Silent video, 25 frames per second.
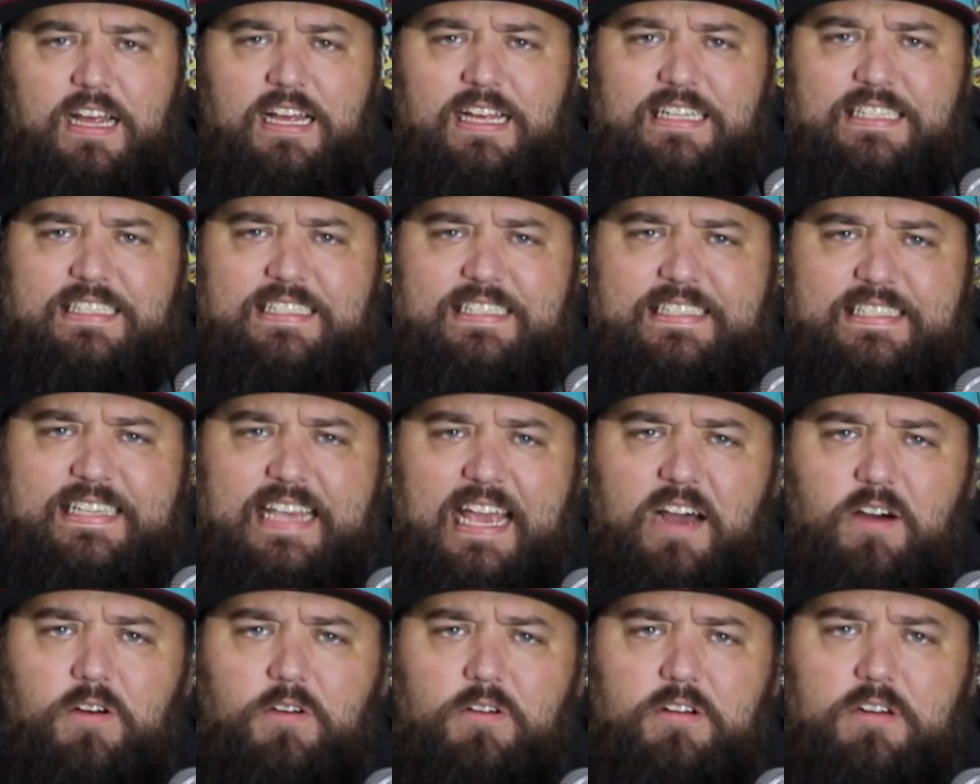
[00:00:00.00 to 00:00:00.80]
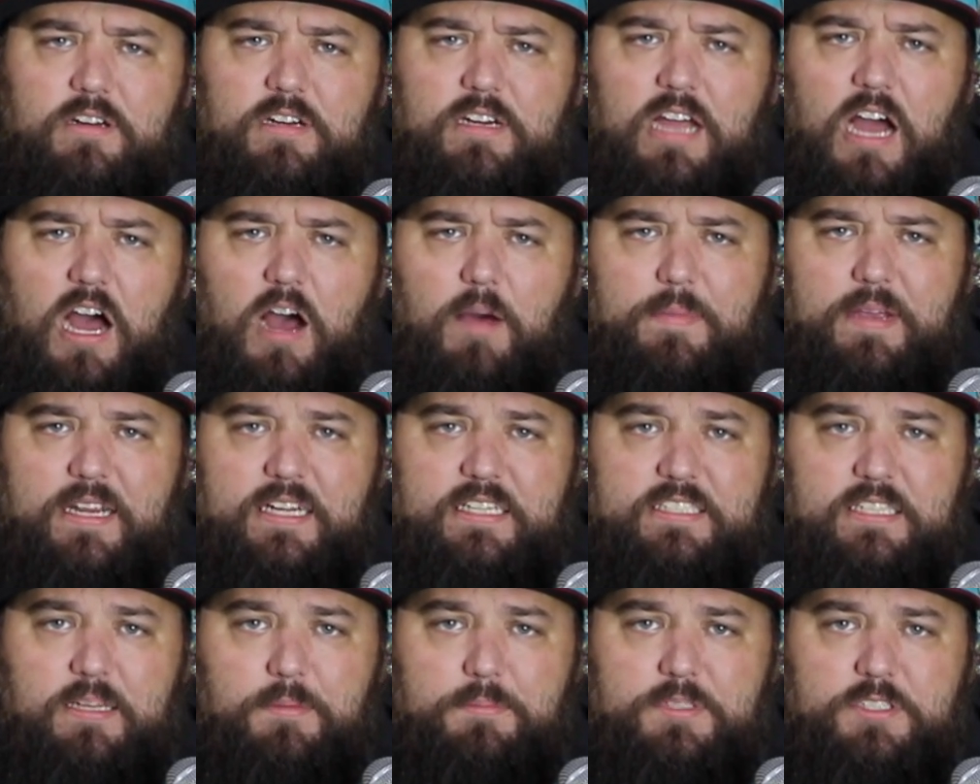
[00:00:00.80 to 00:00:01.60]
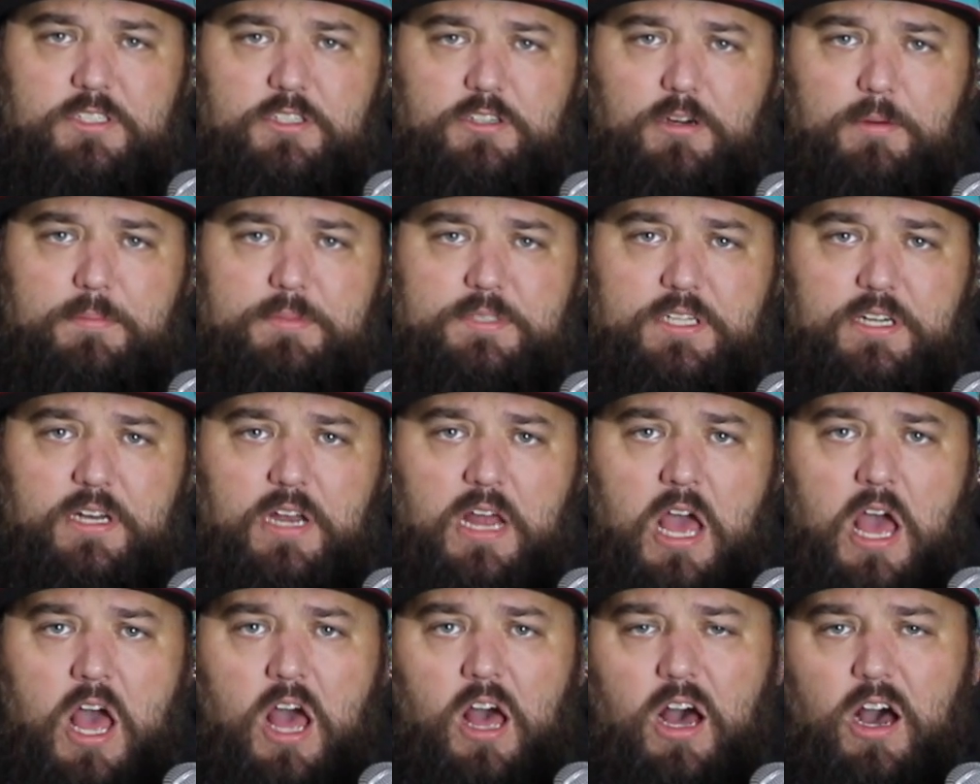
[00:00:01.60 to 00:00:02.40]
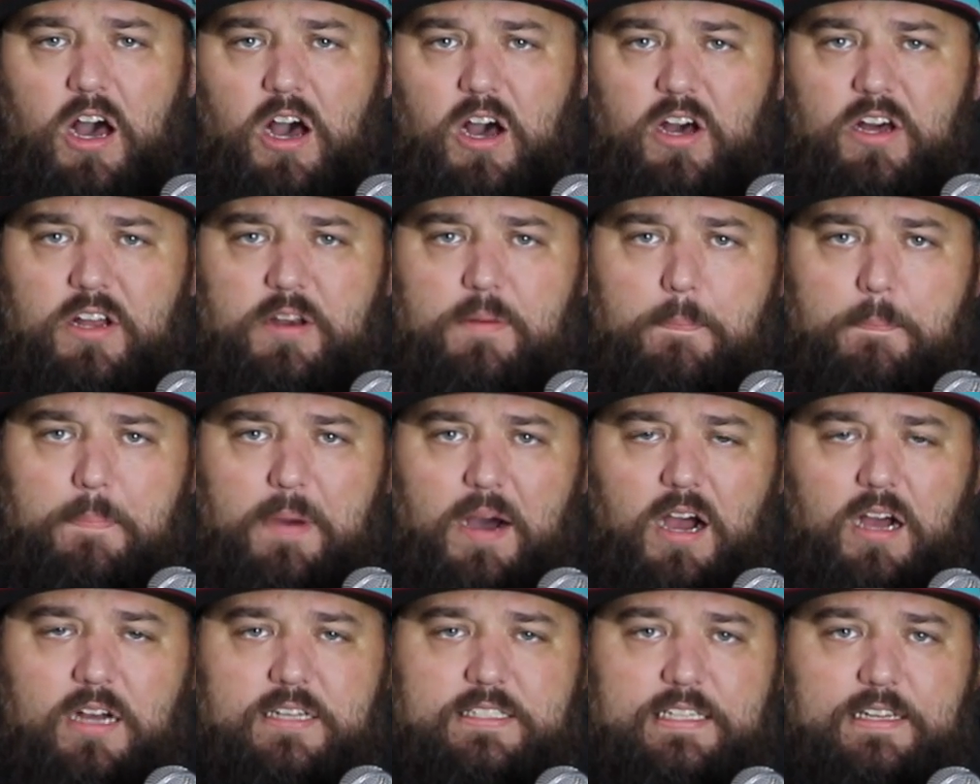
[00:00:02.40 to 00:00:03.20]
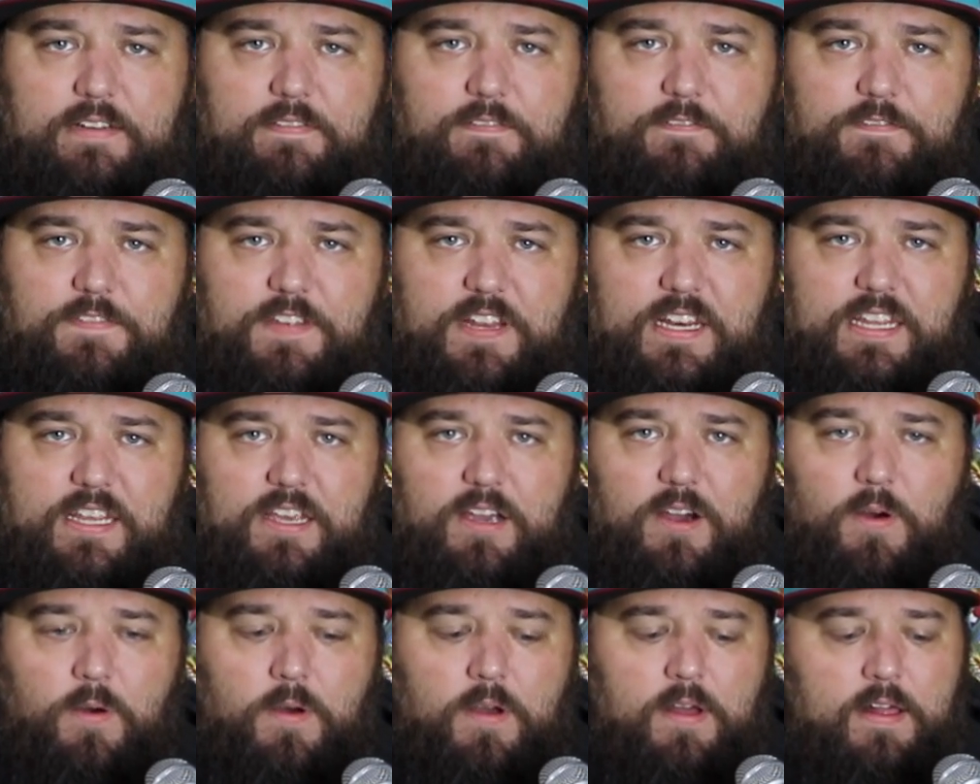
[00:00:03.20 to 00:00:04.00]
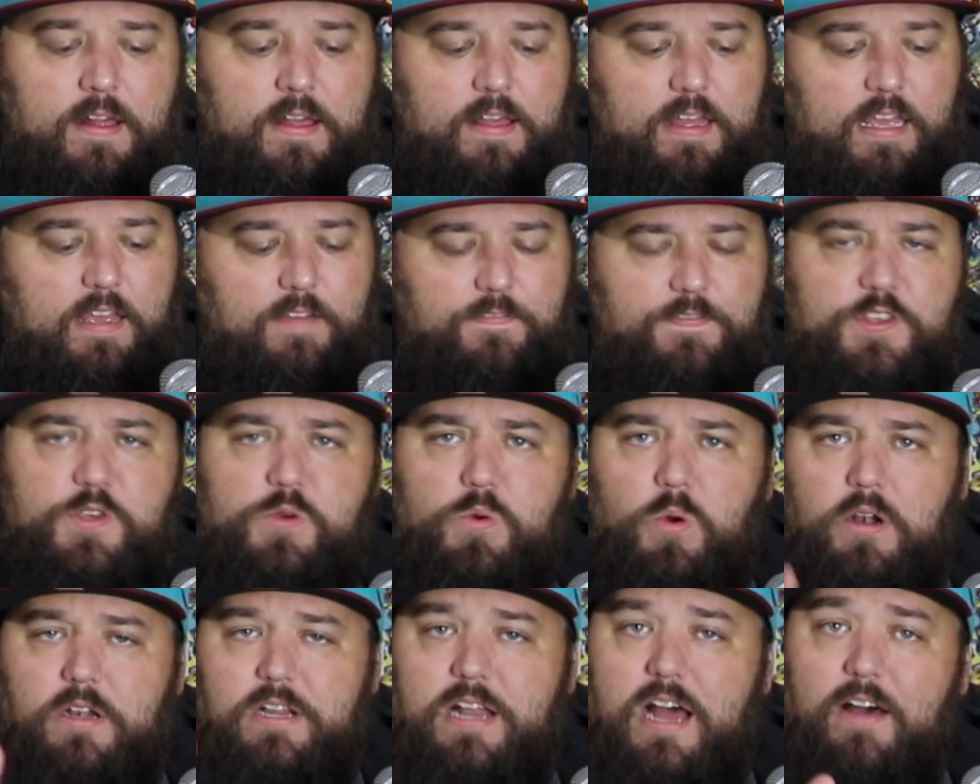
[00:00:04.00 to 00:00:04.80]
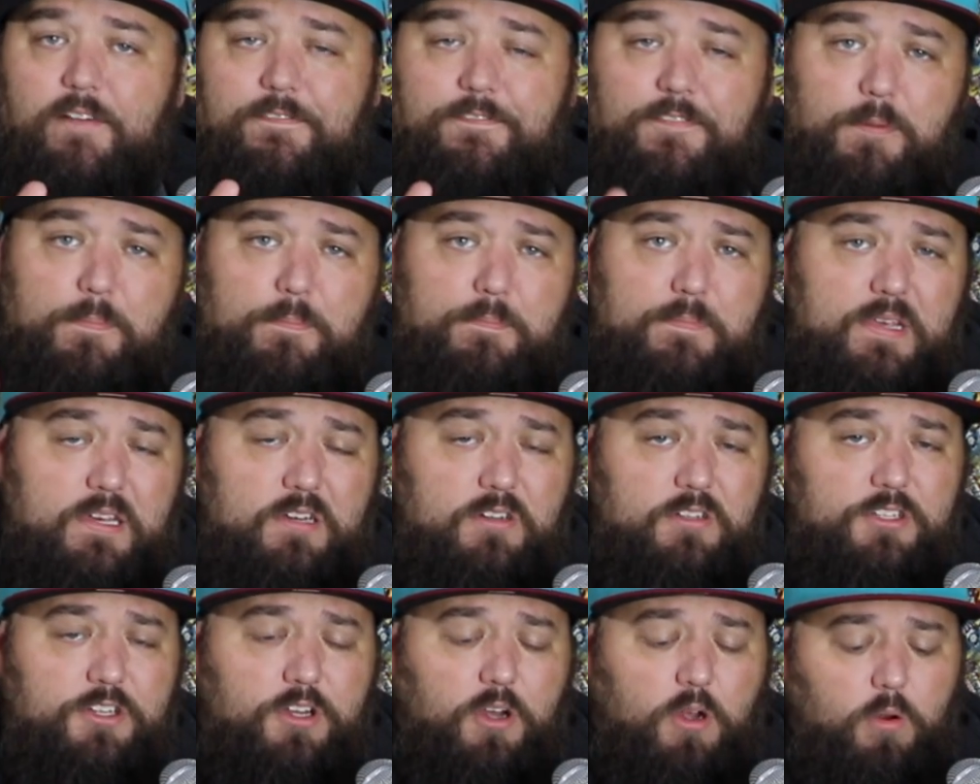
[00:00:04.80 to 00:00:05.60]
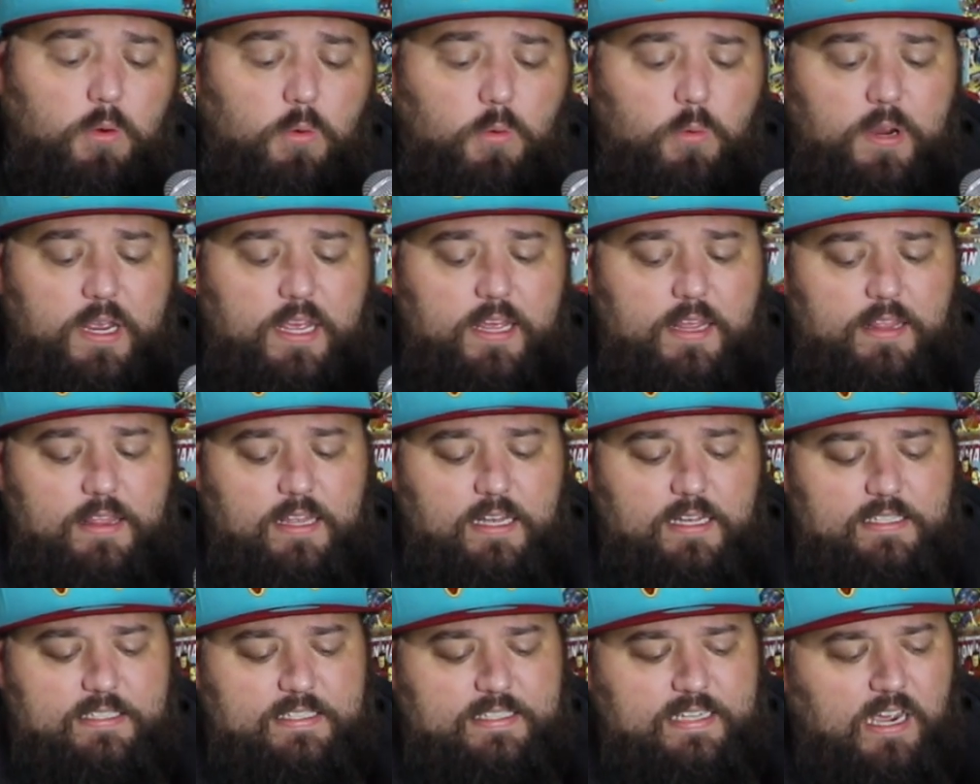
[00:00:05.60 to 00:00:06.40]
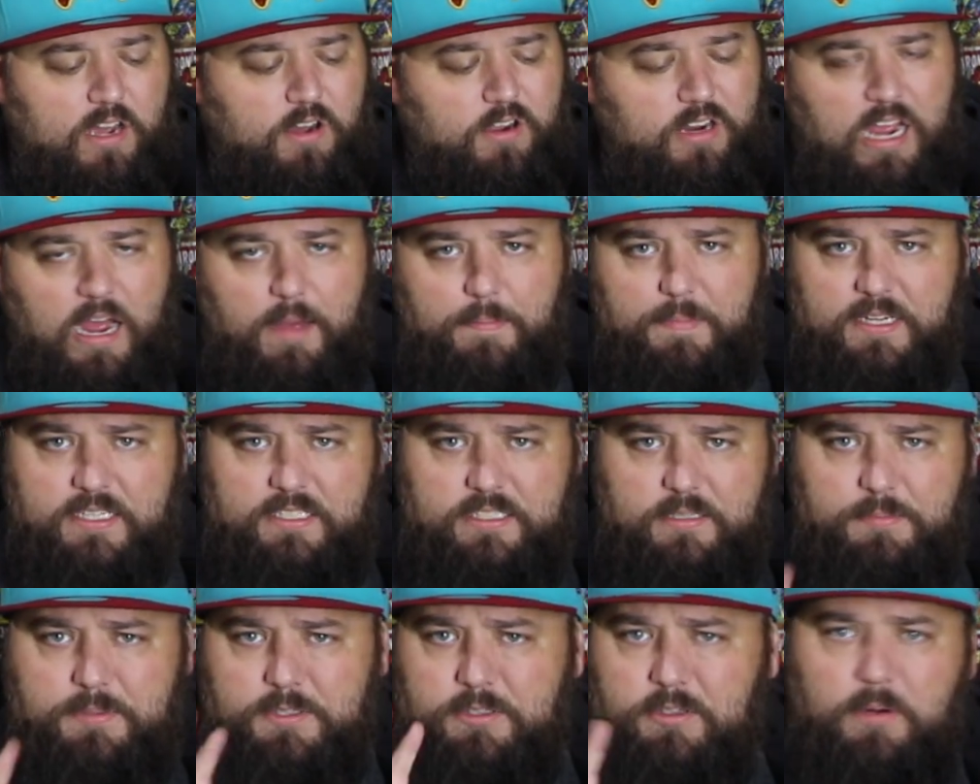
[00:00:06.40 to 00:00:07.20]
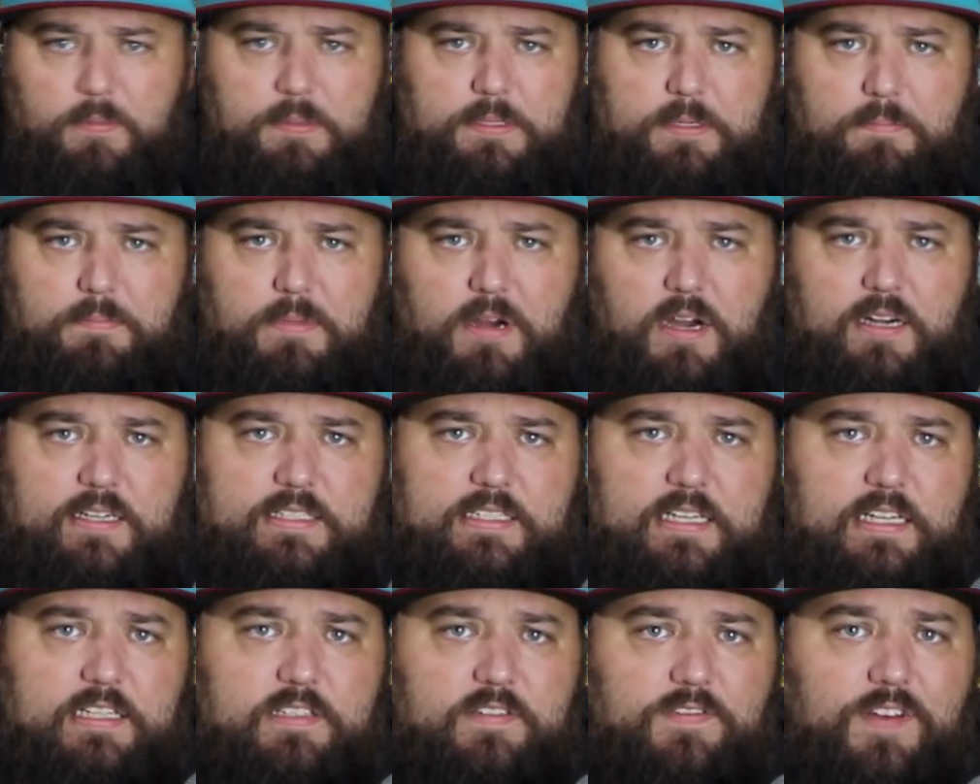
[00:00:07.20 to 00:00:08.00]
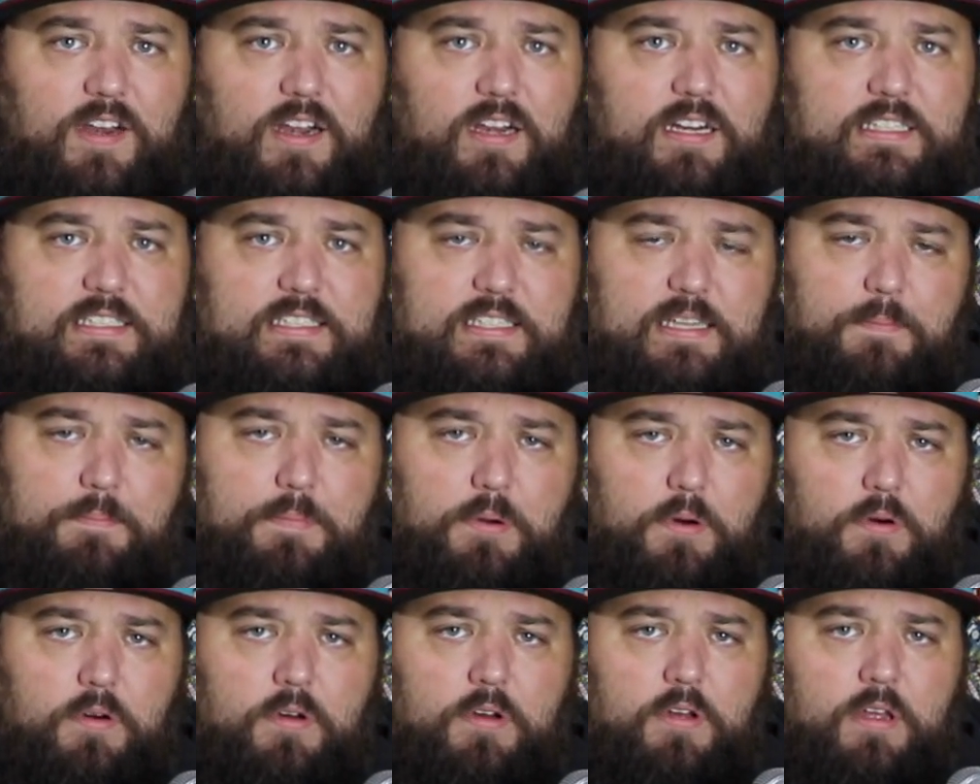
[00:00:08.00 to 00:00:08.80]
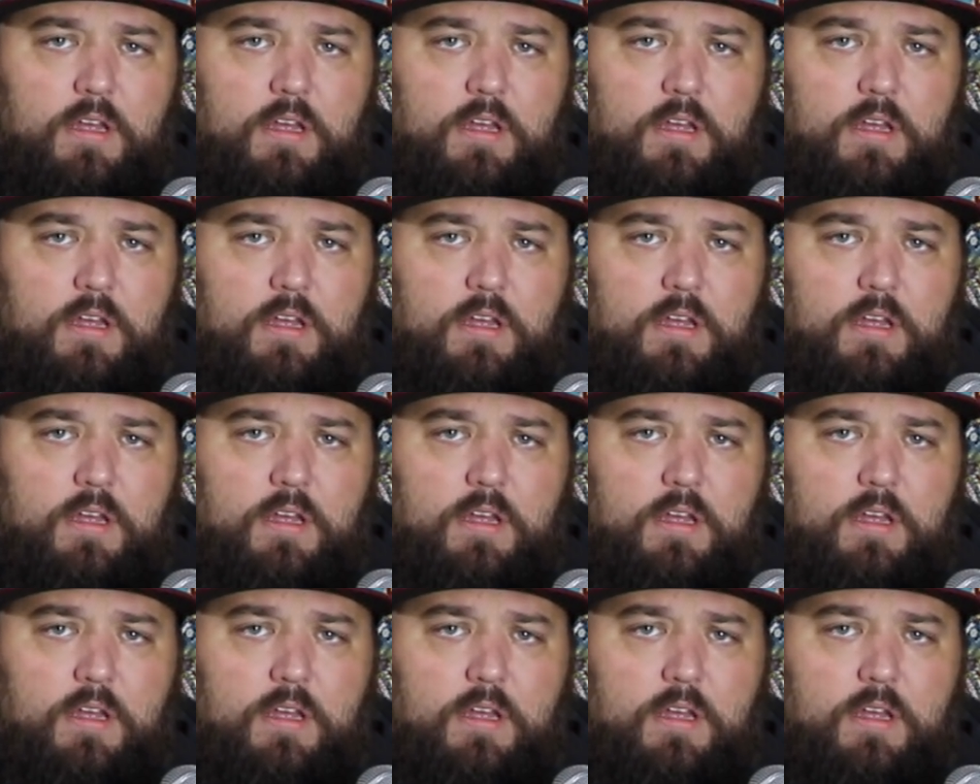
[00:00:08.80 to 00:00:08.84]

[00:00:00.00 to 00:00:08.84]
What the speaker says: Scout Comic subscription unboxing video. If you are not familiar with Scout Comic subscription box, it's very simple.